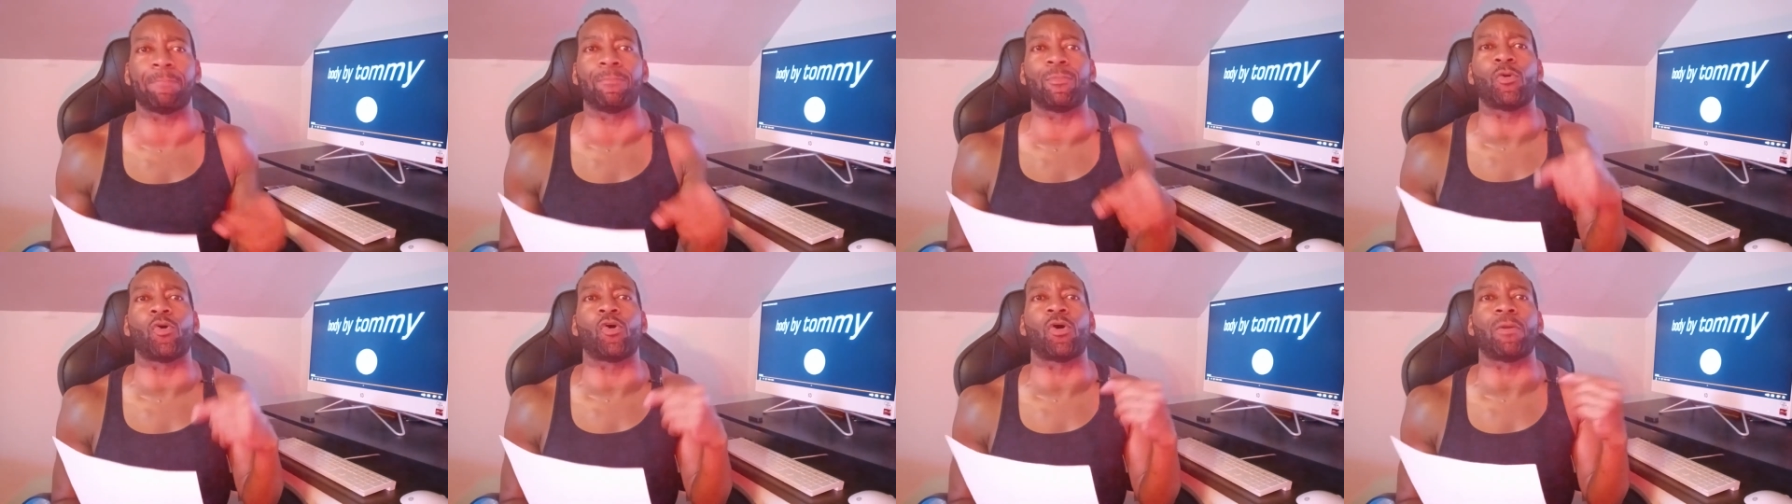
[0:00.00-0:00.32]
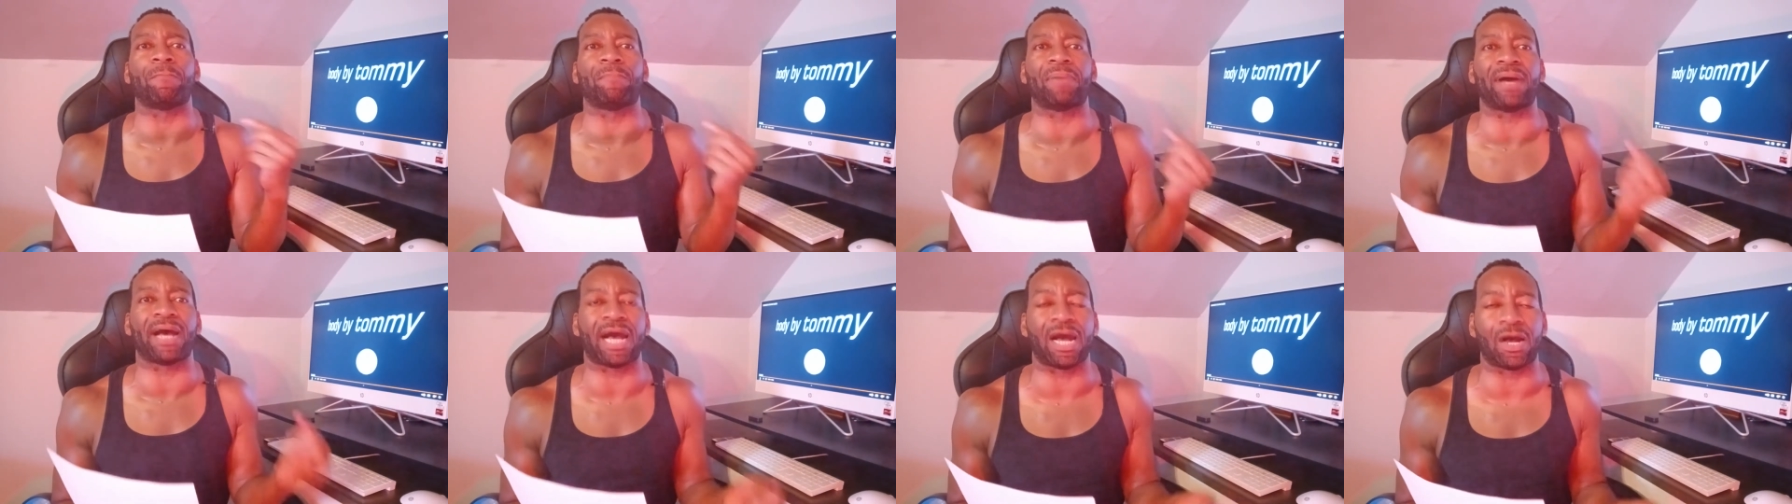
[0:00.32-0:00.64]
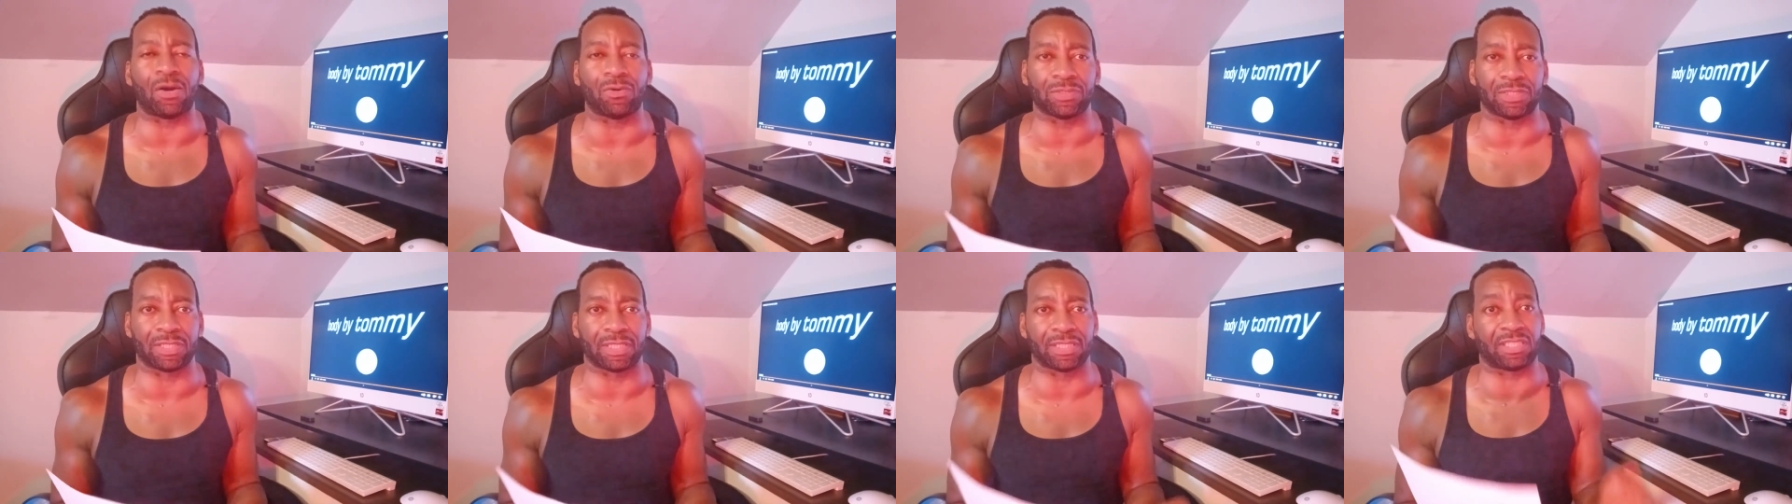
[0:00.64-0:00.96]
more
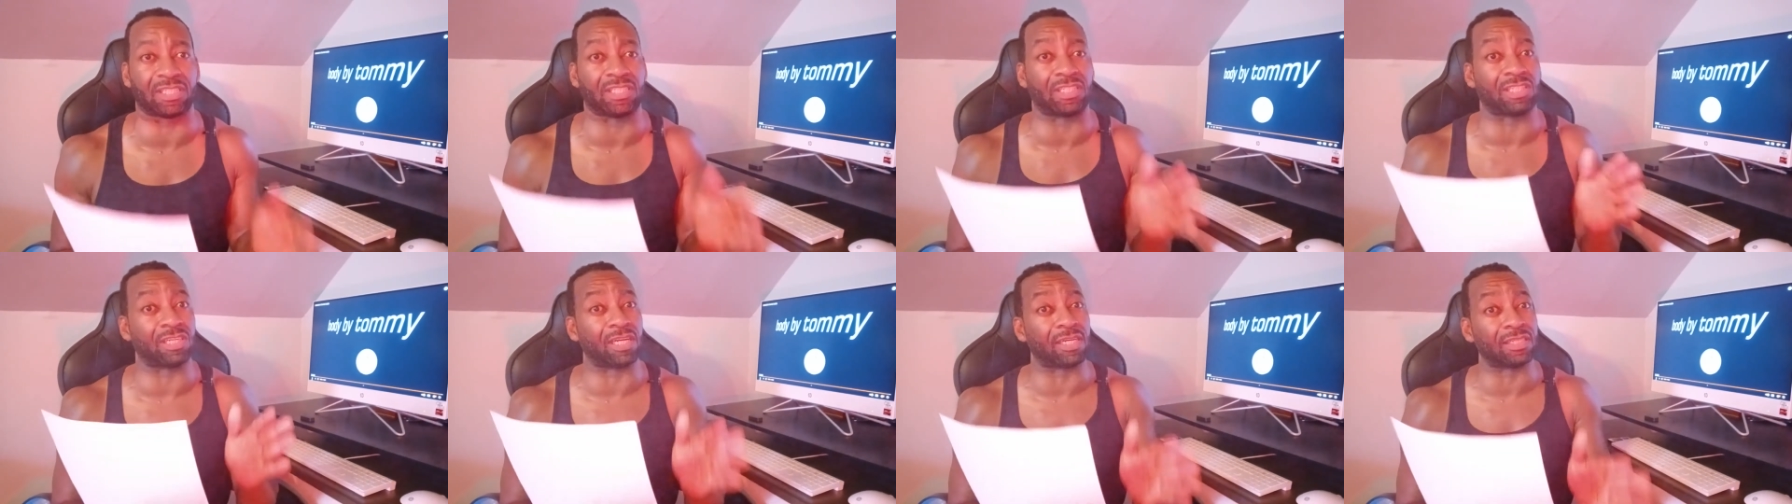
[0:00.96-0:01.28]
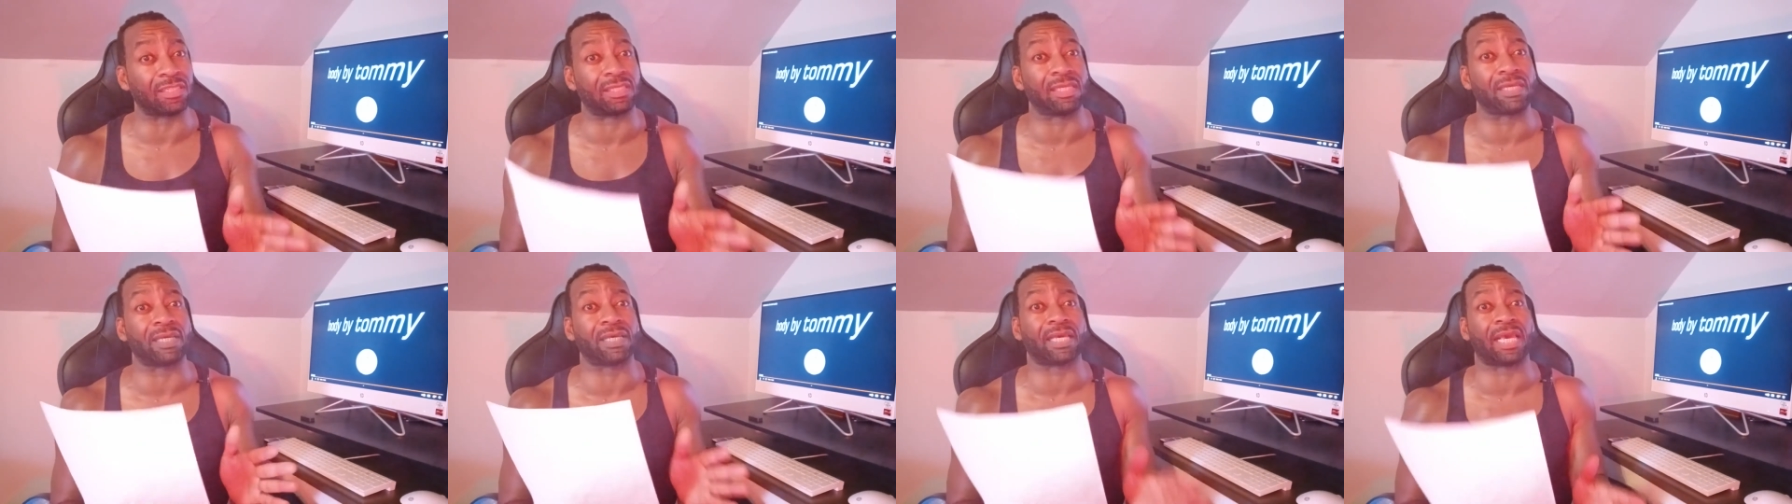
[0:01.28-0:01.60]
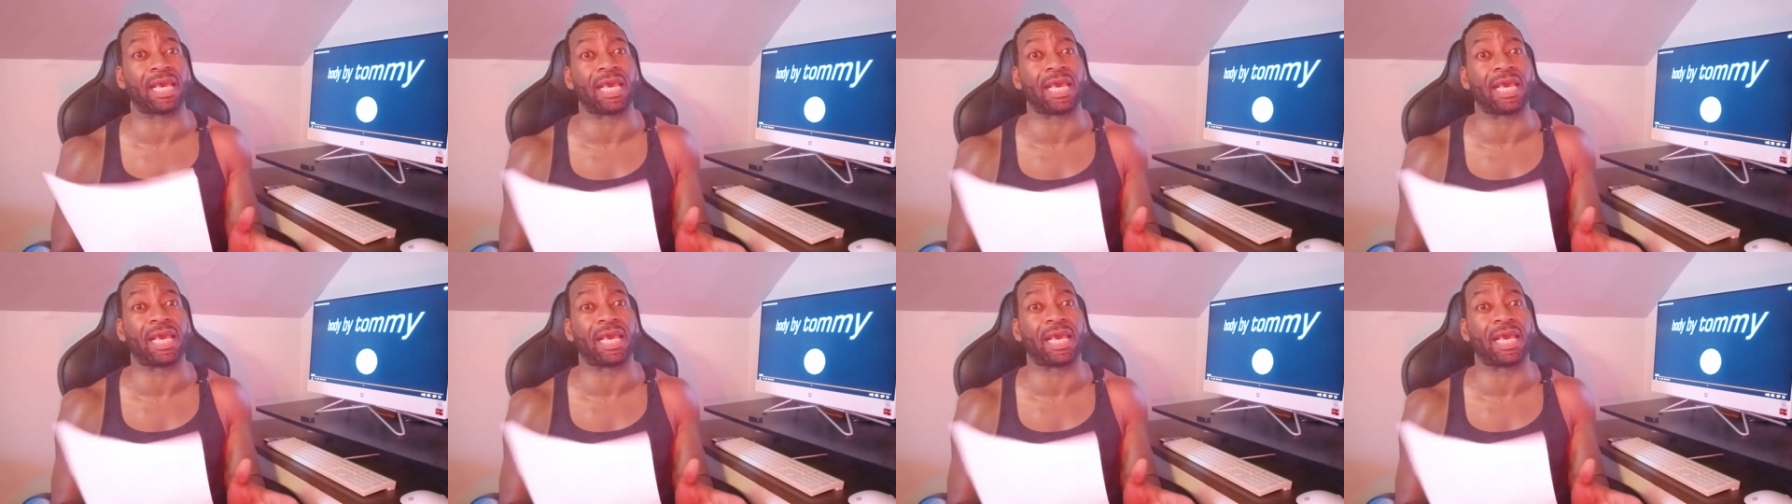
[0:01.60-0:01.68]
poundage, just in